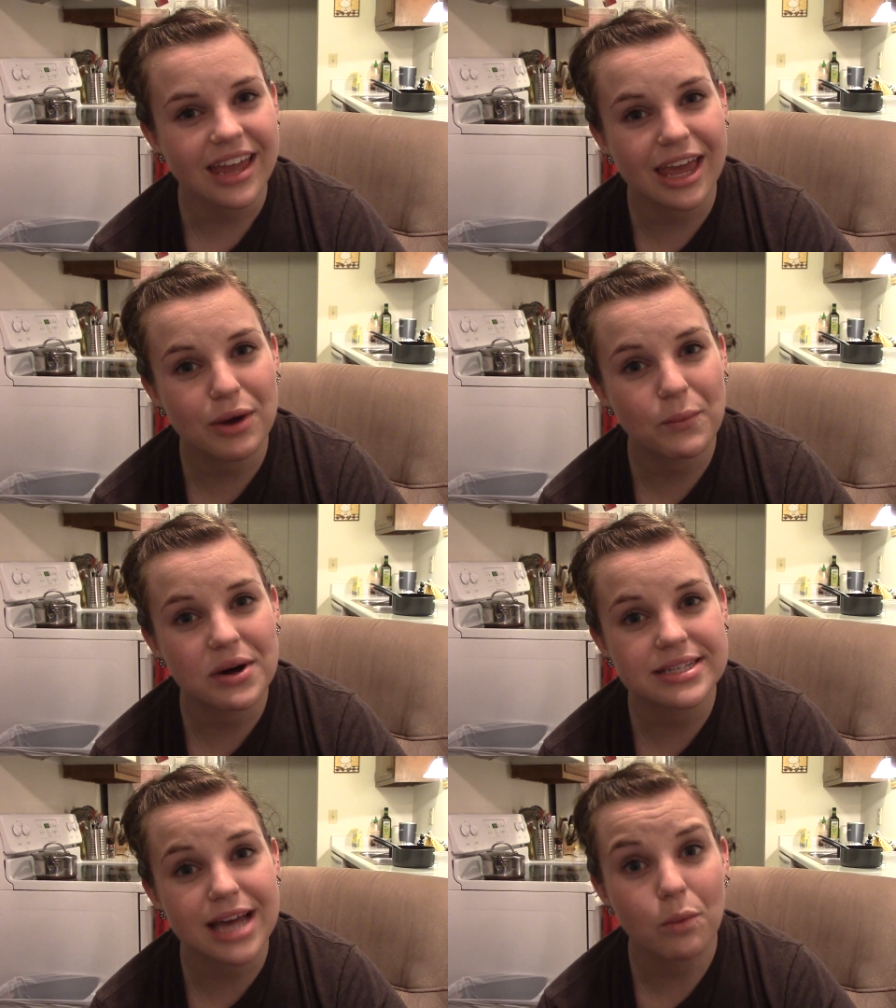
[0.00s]
It
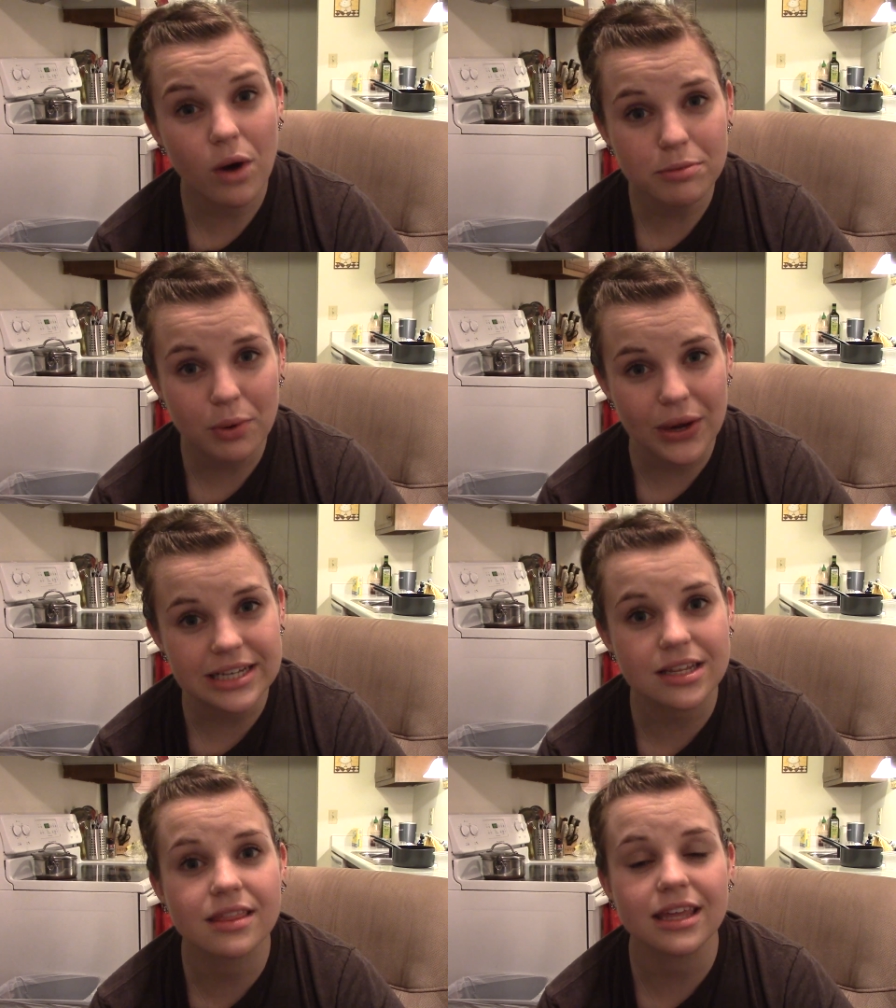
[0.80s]
was at one
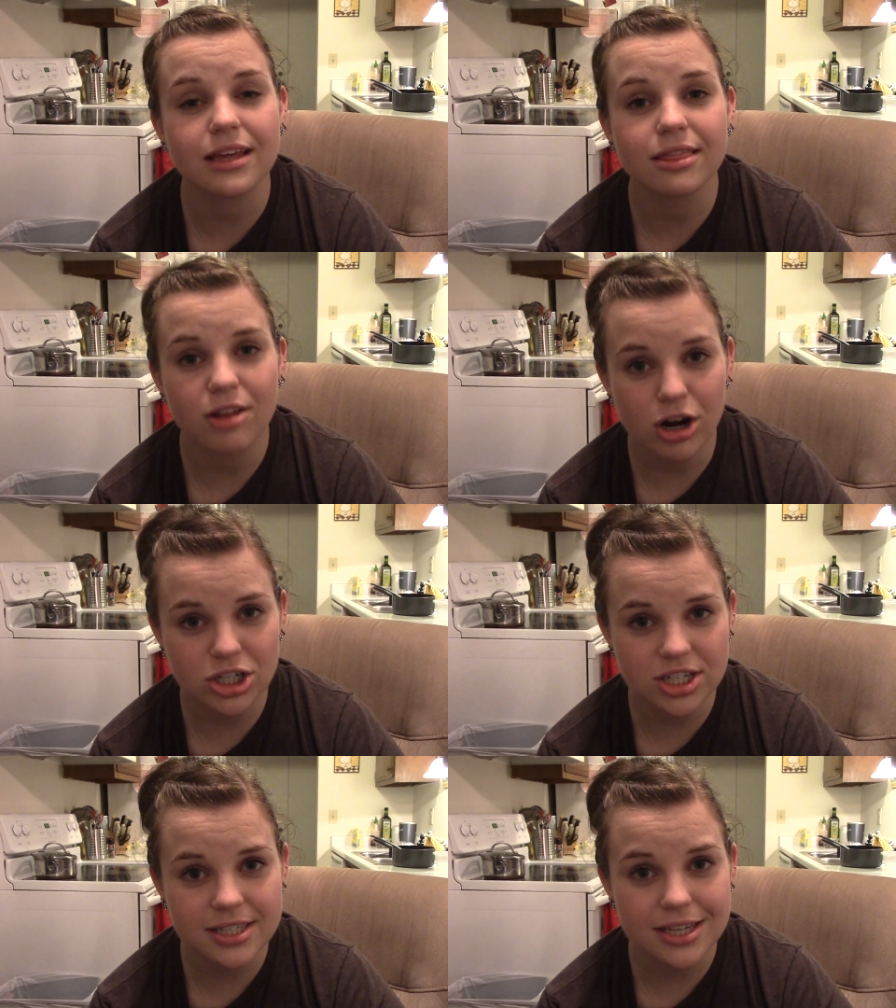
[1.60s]
point the
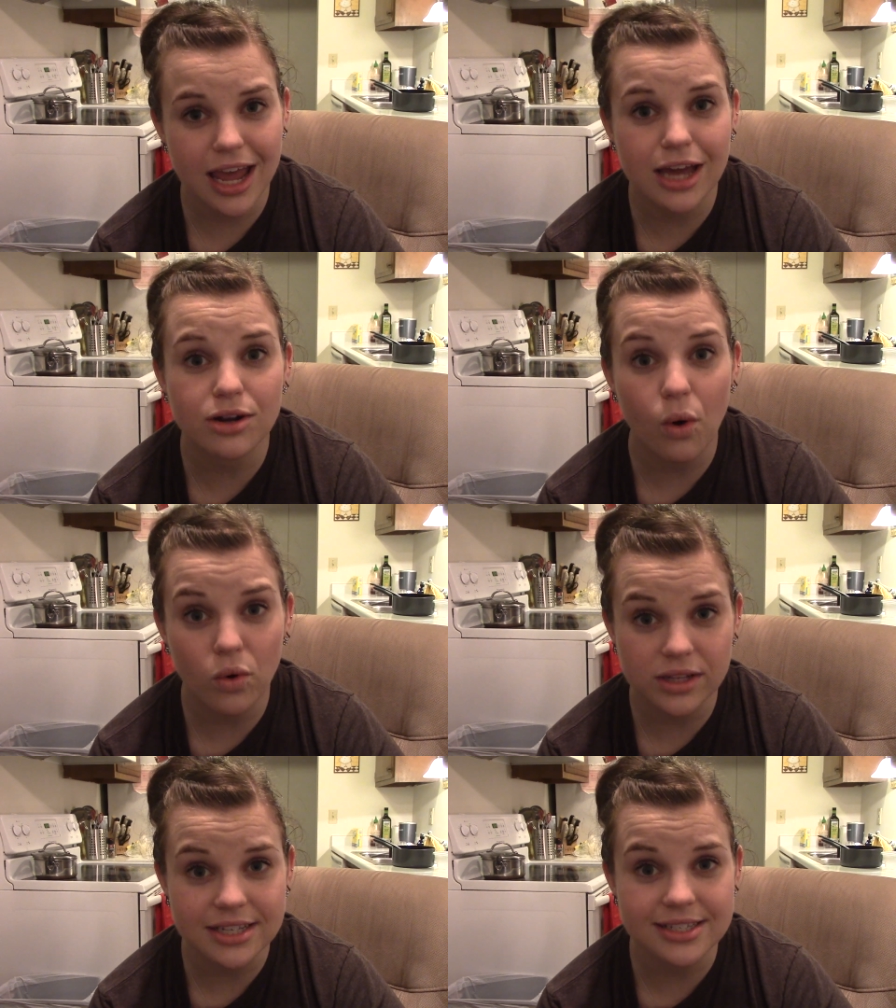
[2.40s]
largest and
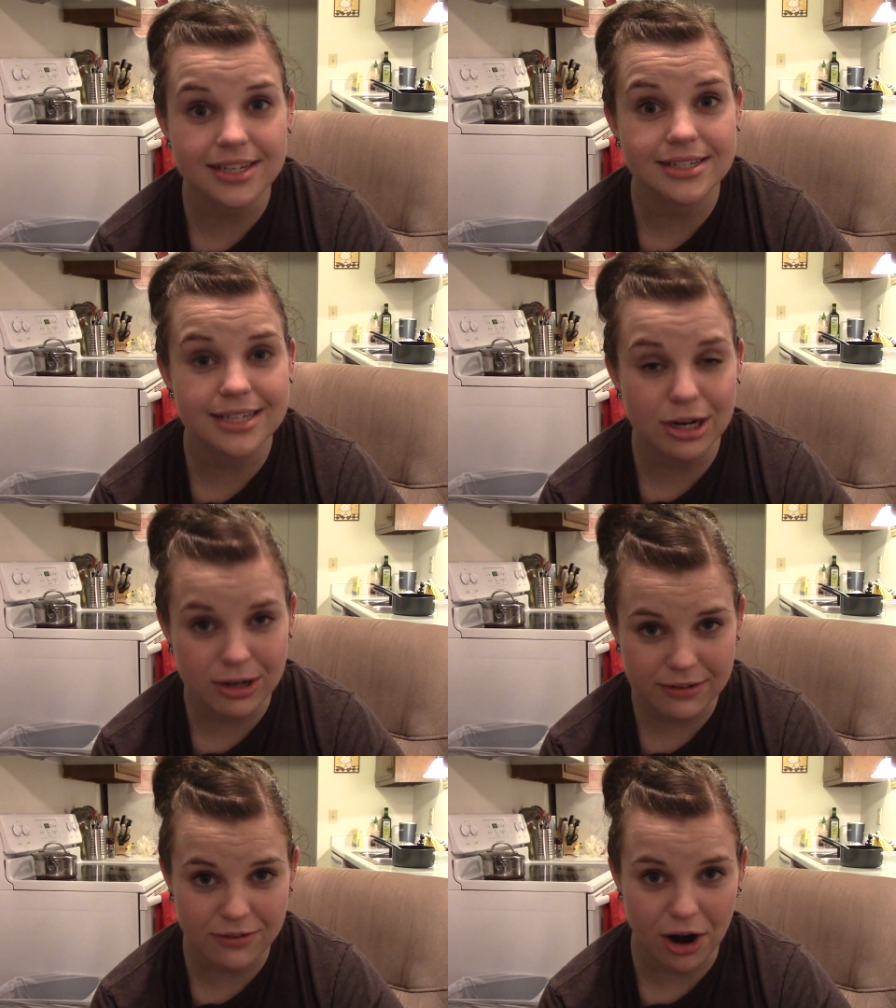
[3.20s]
oldest
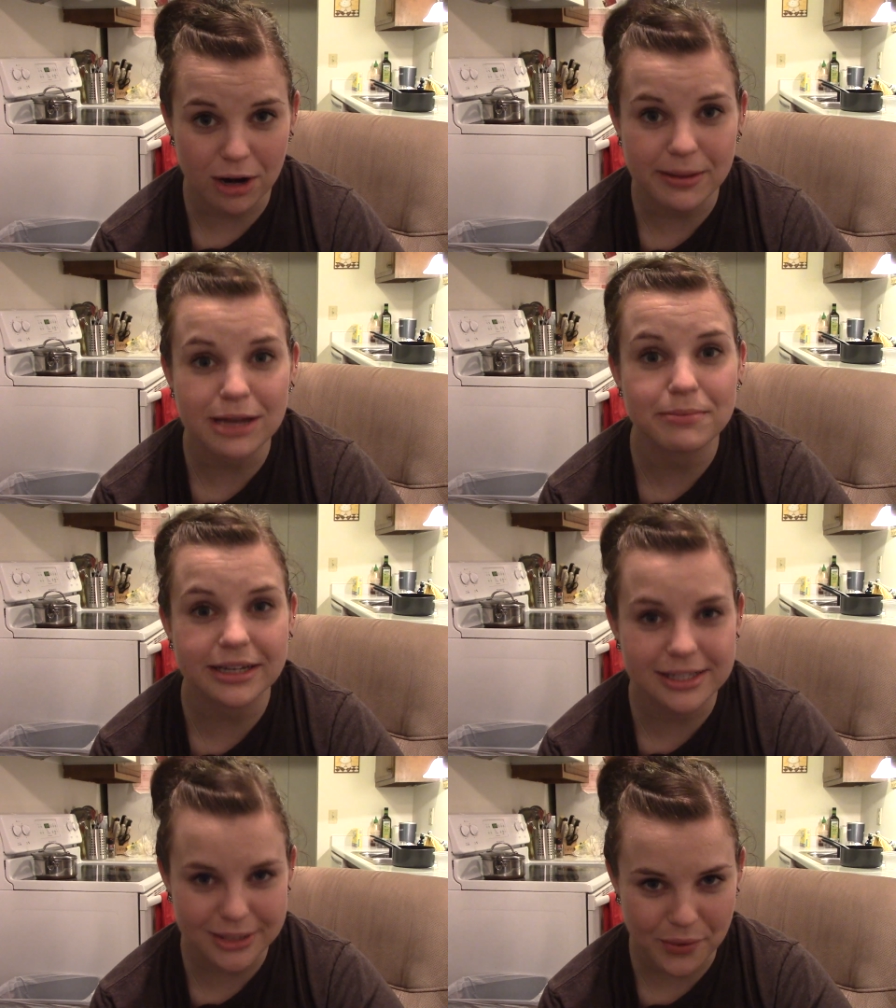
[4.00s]
dairy farm in
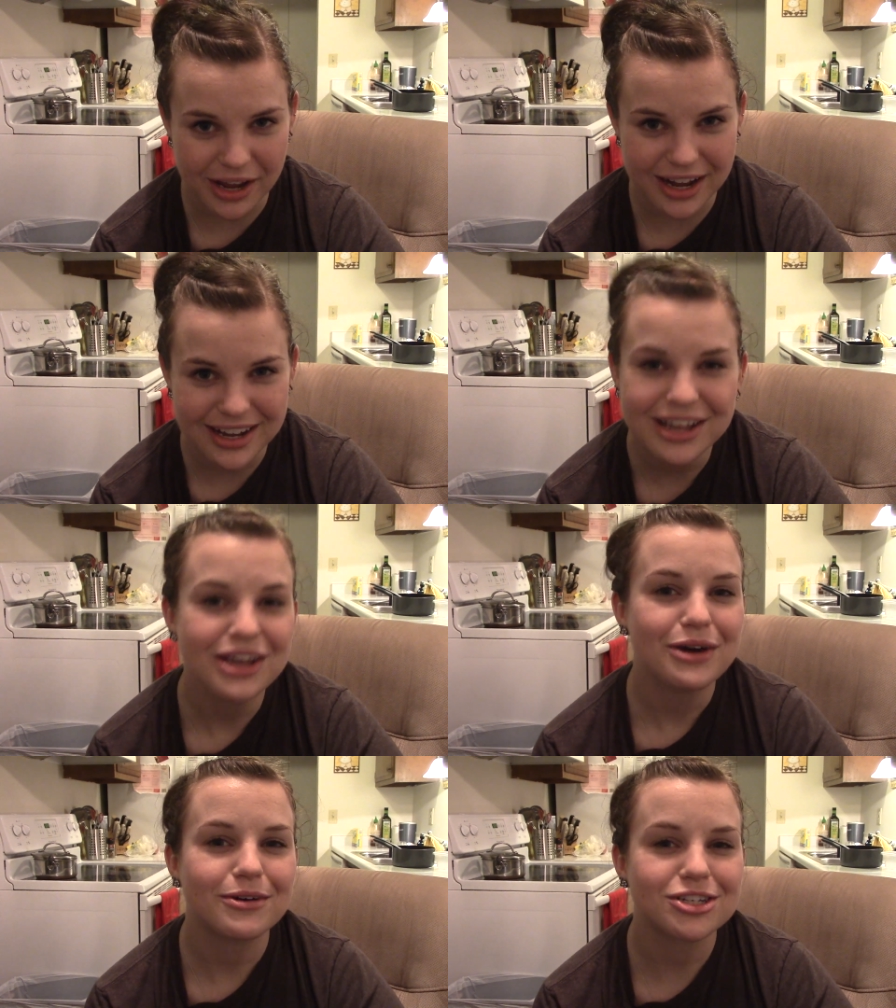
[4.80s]
Minnesota,
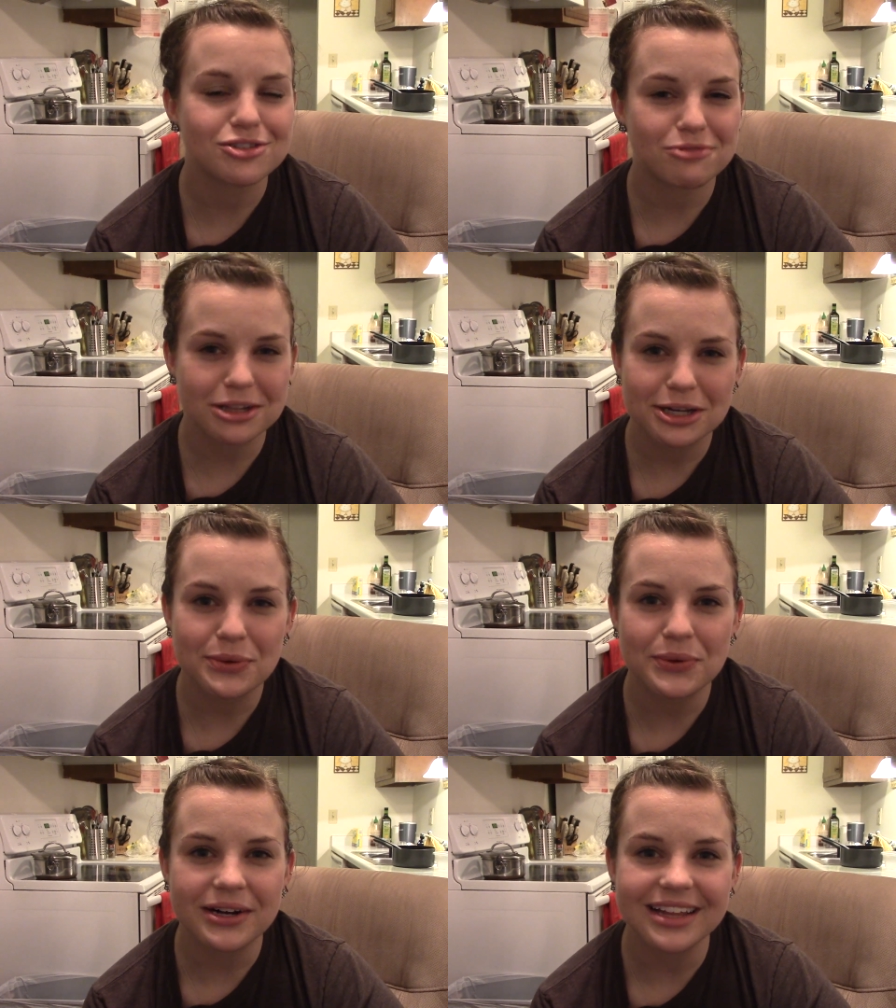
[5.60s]
which is really
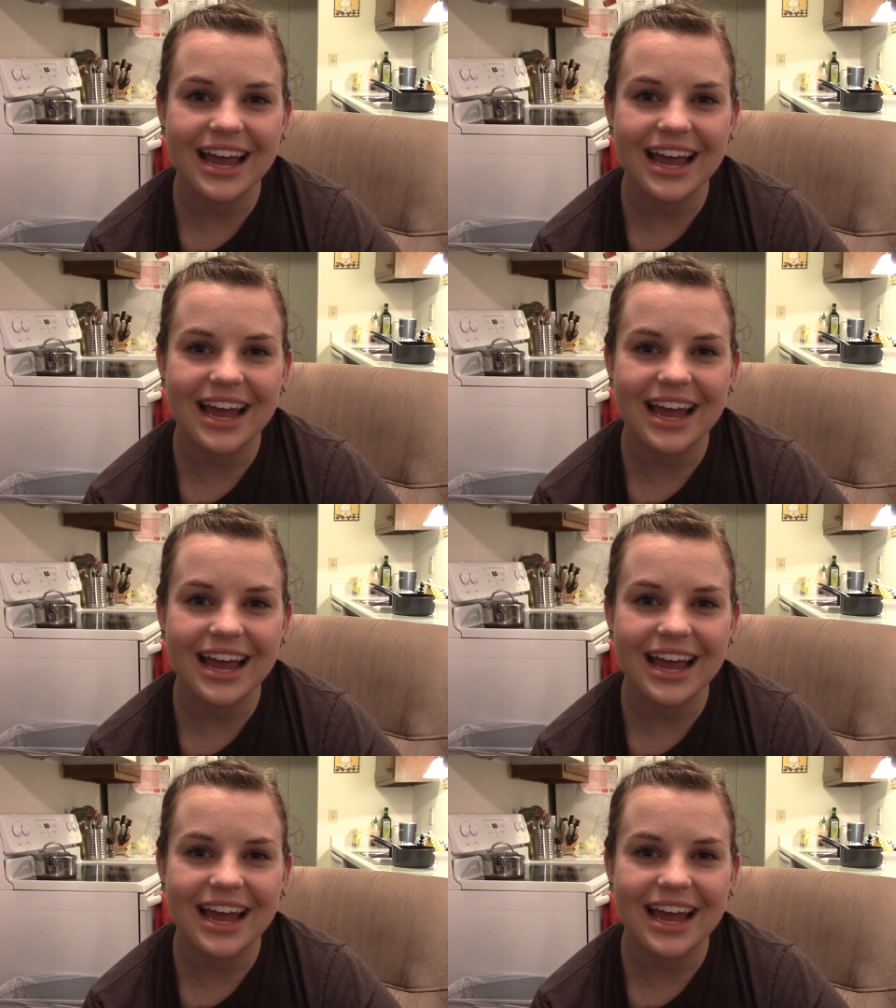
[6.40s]
cool.